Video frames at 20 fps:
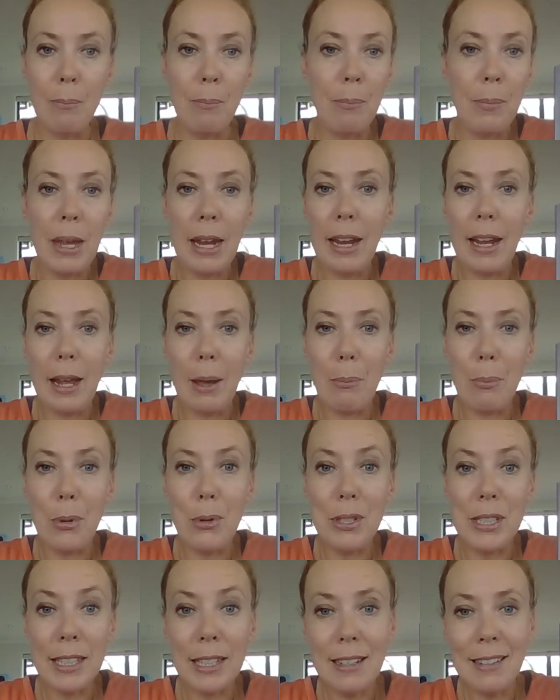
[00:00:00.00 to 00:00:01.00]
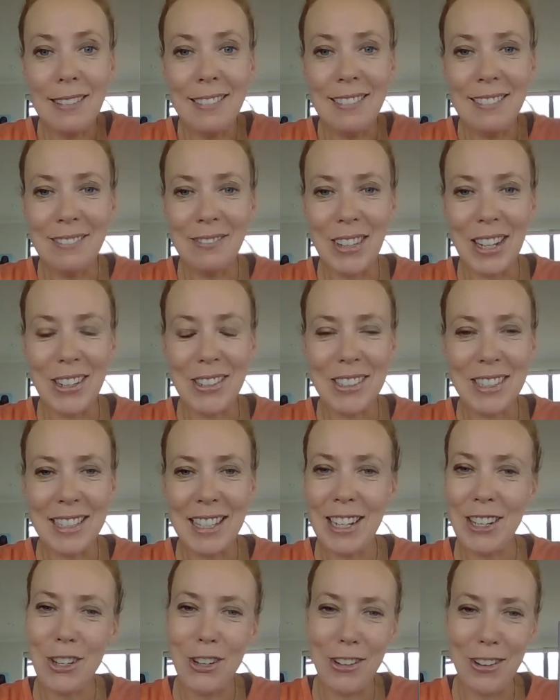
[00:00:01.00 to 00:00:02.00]
being a person, because
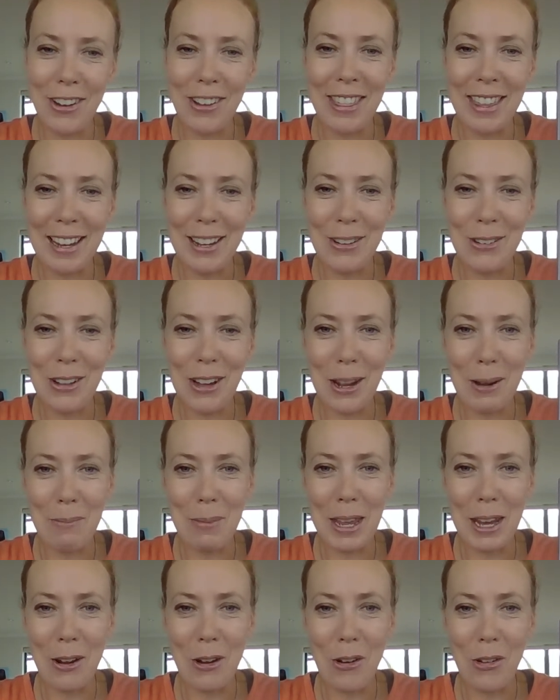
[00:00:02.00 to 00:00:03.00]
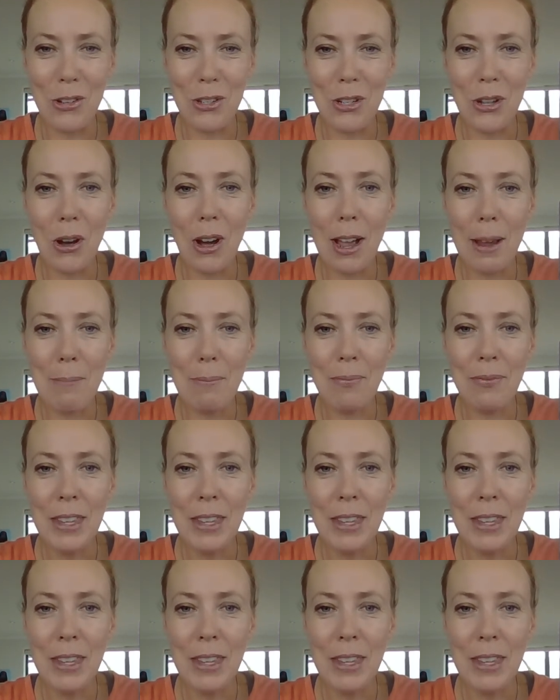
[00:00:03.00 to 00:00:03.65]
then you know that you're going to be on time,